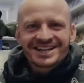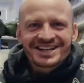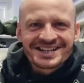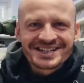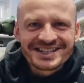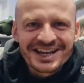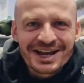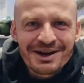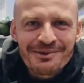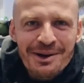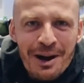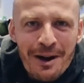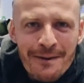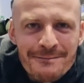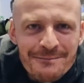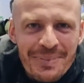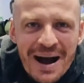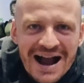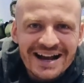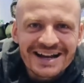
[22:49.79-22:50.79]
you can see, we are
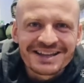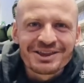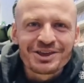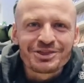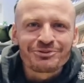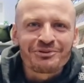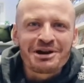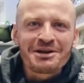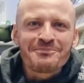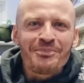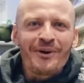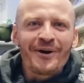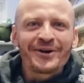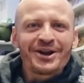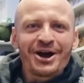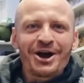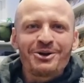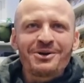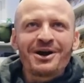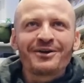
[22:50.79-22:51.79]
back in the 3.0
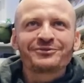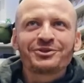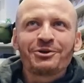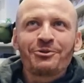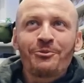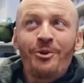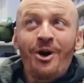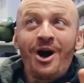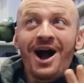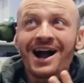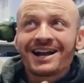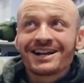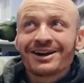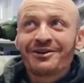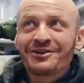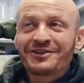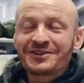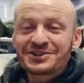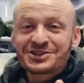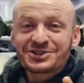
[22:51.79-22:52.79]
after what I can
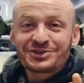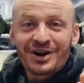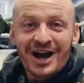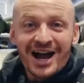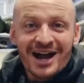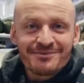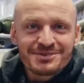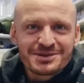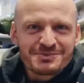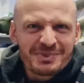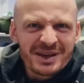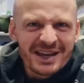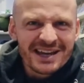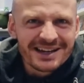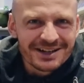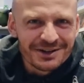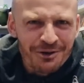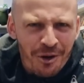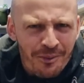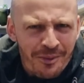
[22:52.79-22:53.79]
only describe as
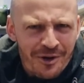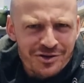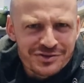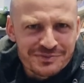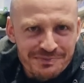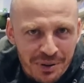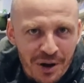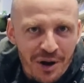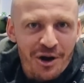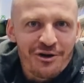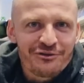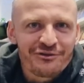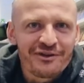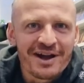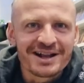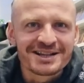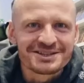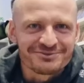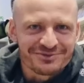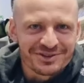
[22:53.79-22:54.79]
being an almost
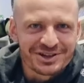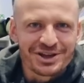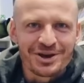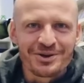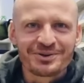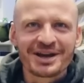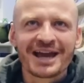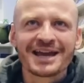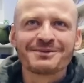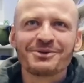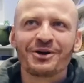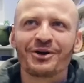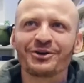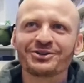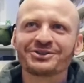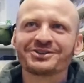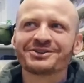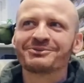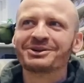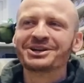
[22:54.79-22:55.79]
perfect video game
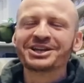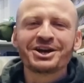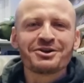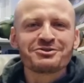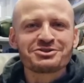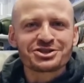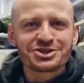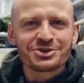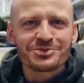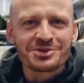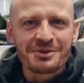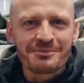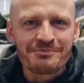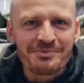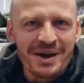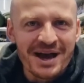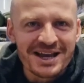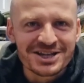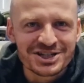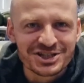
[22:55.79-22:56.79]
hunt. When you go to two of the
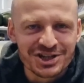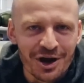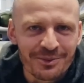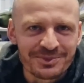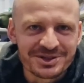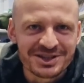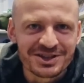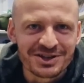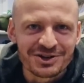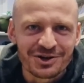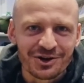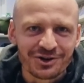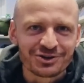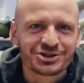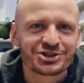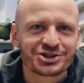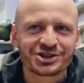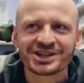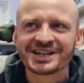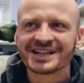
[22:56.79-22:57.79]
best shops in the
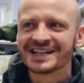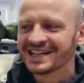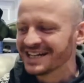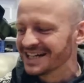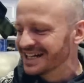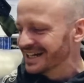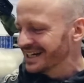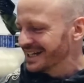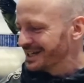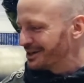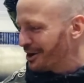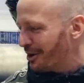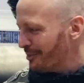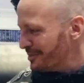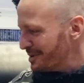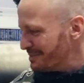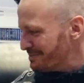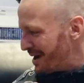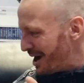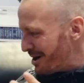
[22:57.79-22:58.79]
country,
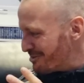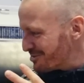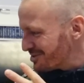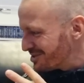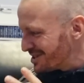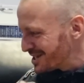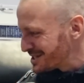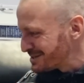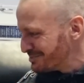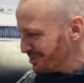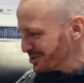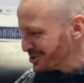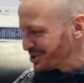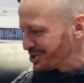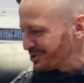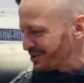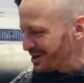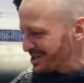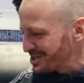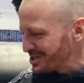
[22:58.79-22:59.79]
coming back with this much
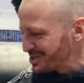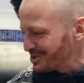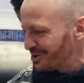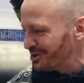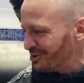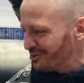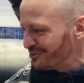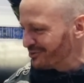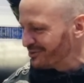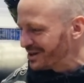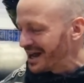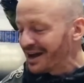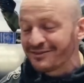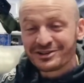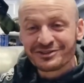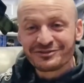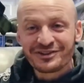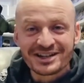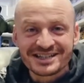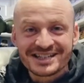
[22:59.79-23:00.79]
great stuff and
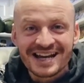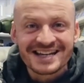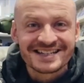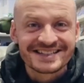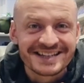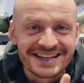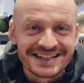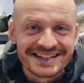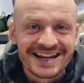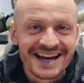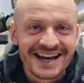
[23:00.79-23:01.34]
having a fantastic